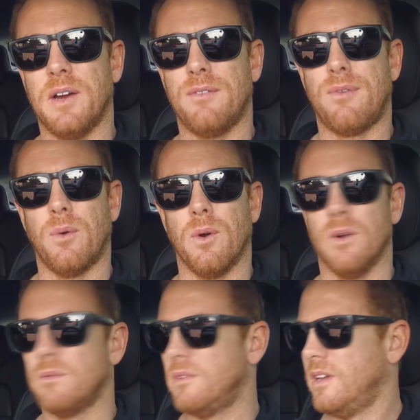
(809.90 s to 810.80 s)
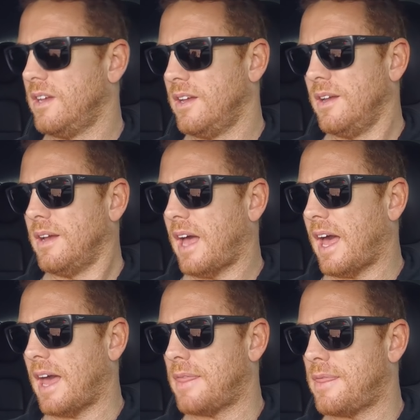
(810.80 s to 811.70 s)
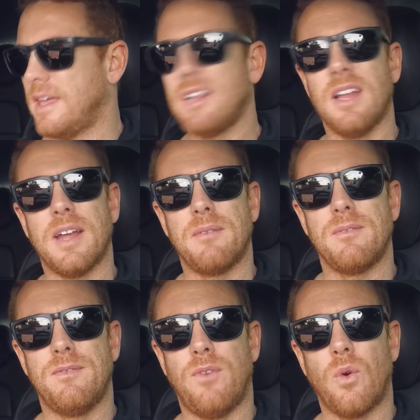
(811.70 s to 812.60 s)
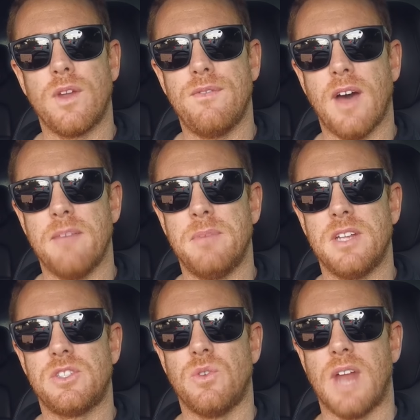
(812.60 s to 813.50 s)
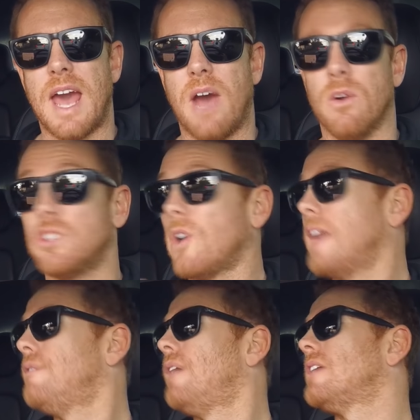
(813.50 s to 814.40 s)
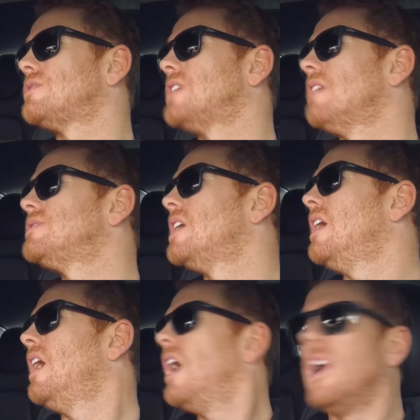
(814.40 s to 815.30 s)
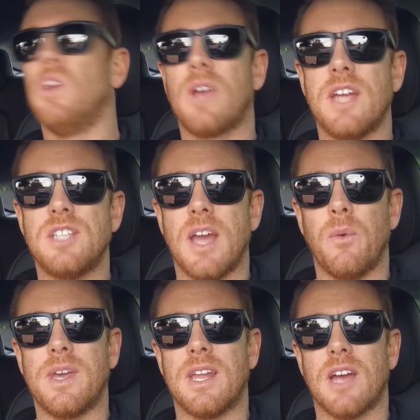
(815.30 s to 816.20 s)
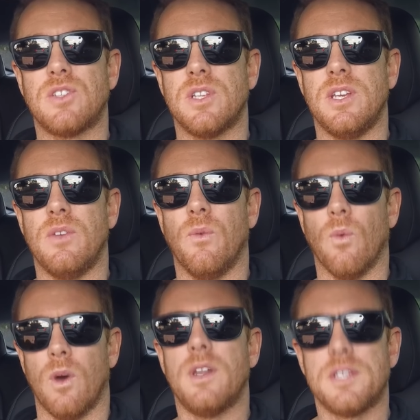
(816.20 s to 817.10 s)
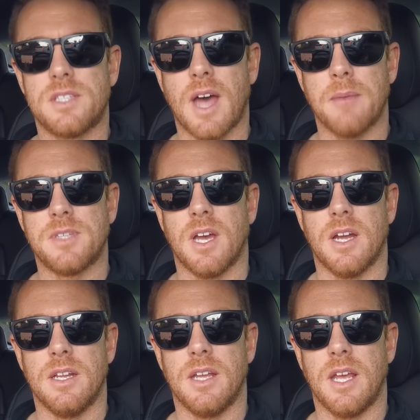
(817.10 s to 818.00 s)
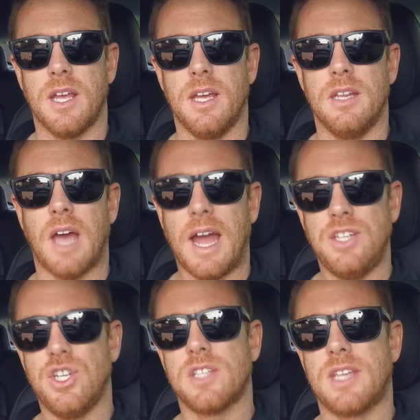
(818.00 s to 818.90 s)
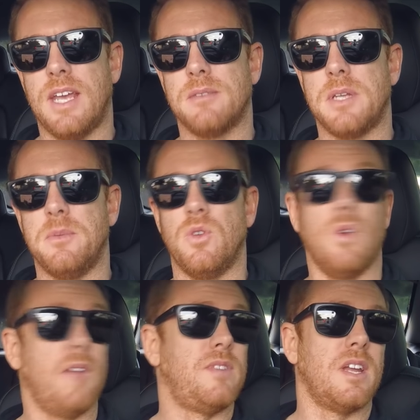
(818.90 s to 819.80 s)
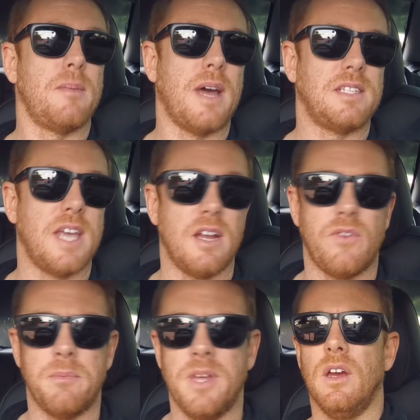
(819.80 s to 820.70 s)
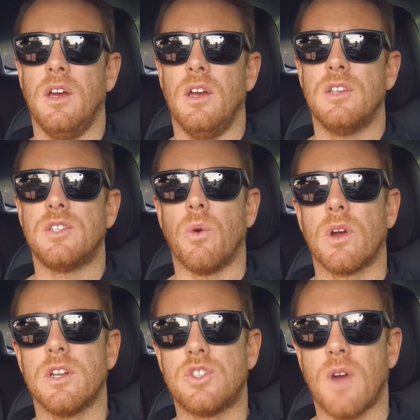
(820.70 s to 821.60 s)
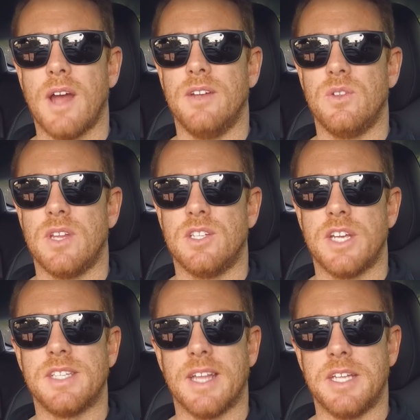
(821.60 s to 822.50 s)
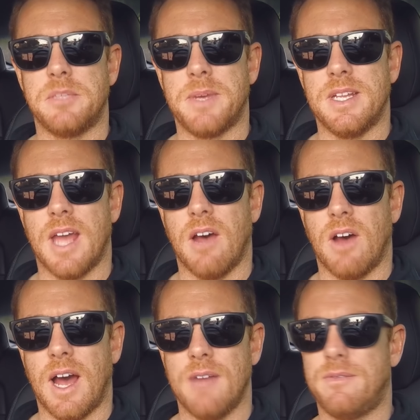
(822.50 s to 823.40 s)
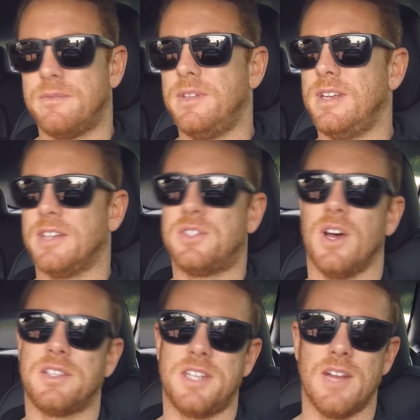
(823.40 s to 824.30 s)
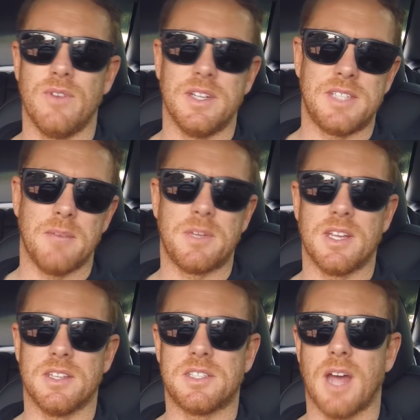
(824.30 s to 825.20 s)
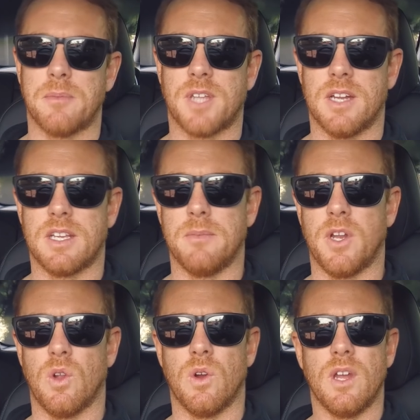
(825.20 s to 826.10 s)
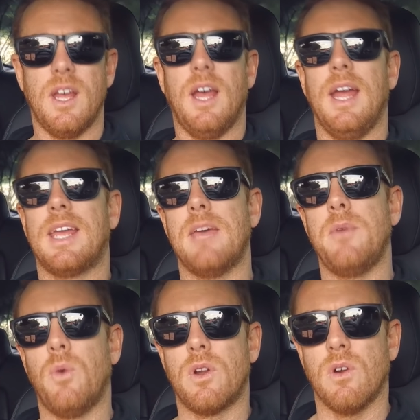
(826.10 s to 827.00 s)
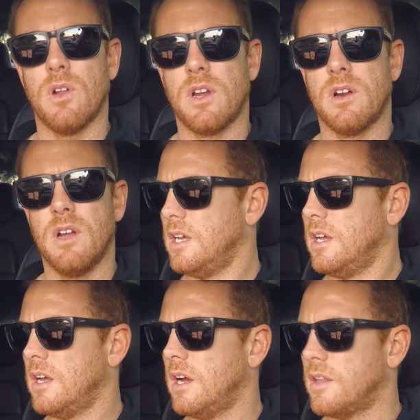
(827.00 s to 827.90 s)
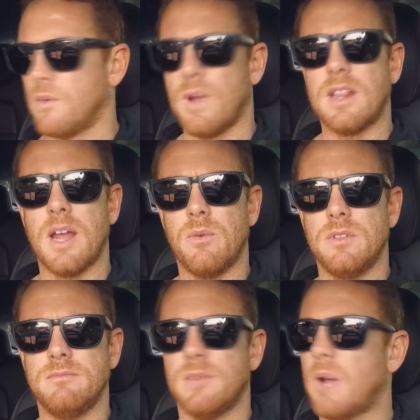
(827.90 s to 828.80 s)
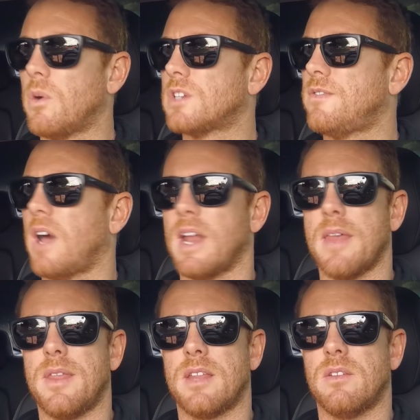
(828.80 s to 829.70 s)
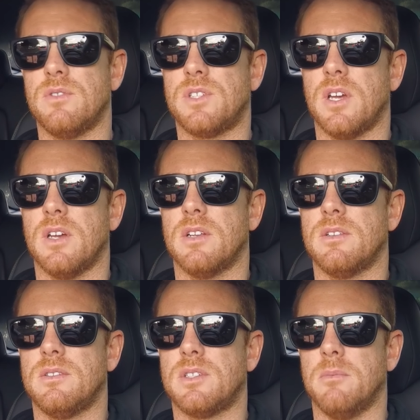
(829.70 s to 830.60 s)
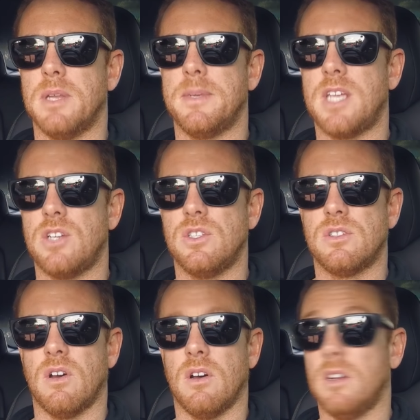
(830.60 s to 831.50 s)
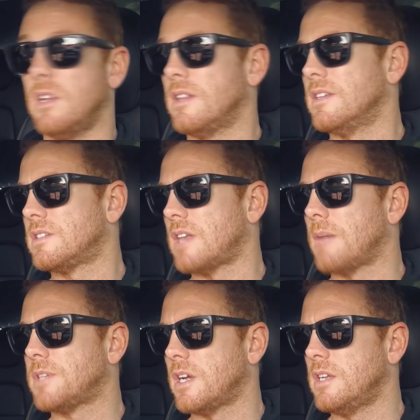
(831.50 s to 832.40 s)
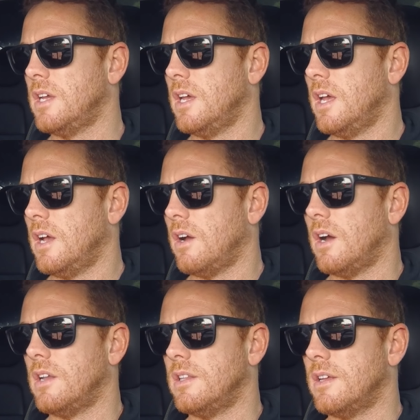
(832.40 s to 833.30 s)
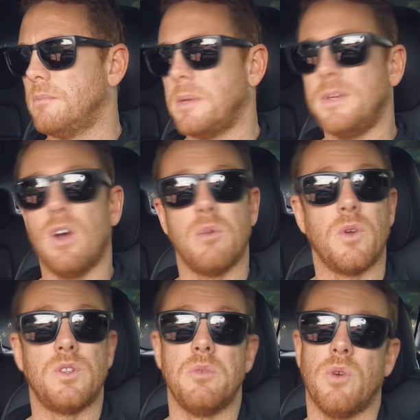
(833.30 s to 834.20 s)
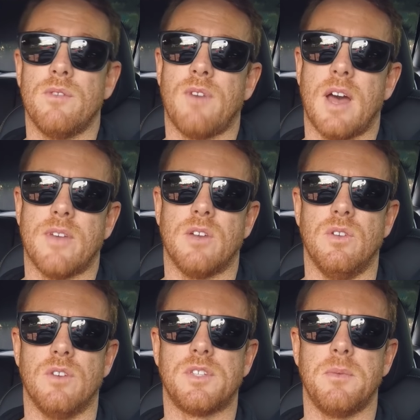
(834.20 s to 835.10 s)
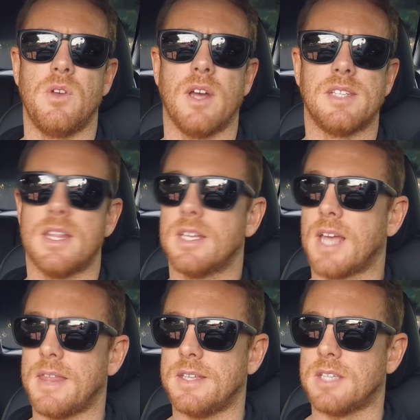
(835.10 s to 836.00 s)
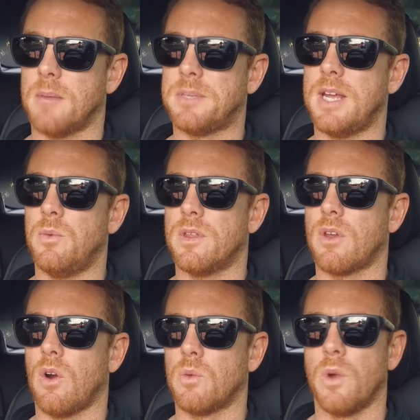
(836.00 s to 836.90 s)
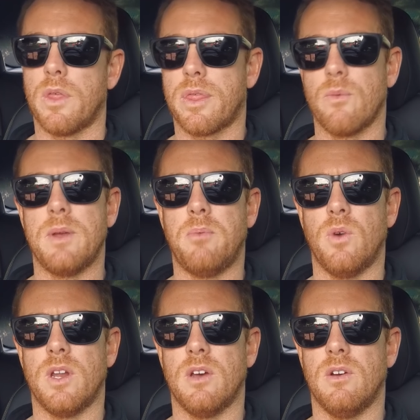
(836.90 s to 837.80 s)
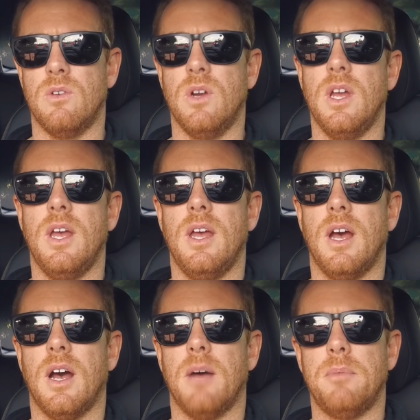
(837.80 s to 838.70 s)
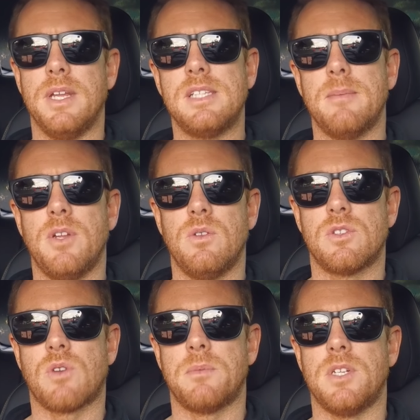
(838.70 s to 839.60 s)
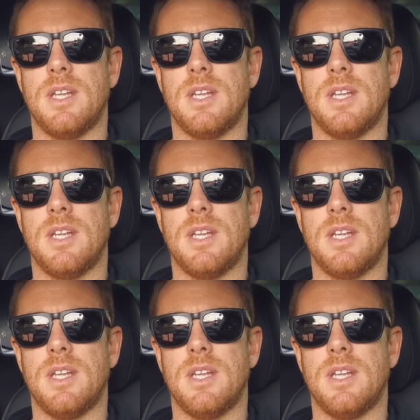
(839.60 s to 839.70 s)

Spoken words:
for, I think like 45 minutes to an hour, trying to find ourselves a location that we can actually run a stop sign, and I just can't seem to do it. I've done about 10 of them. So we're gonna try and do the adjacent lane speed now. I've exhausted every attempt to get the stop sign to give me an alert. It gave me one earlier. The red light one, that works fine. I think there's some limitations on the stop sign on maybe hardware 2.5. I don't know if some of you guys got this update with hardware 3.0. Please let me know in the description